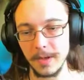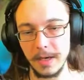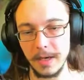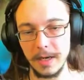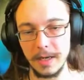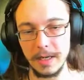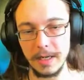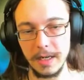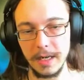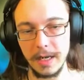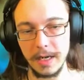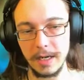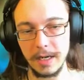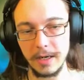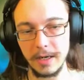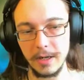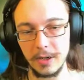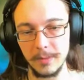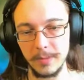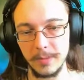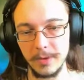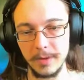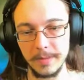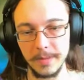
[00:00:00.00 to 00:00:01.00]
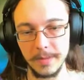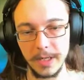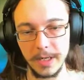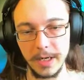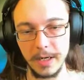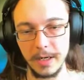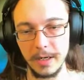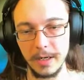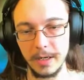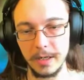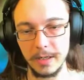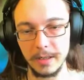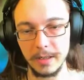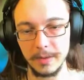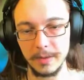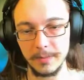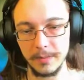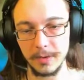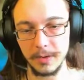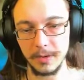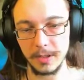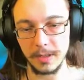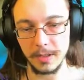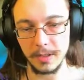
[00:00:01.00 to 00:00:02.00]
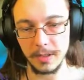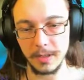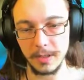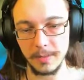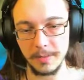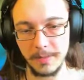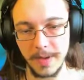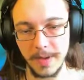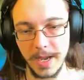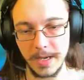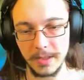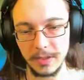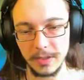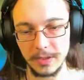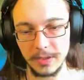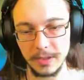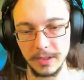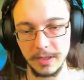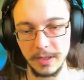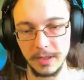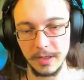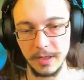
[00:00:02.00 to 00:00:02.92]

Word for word: And then I'll put them in there, put the beds,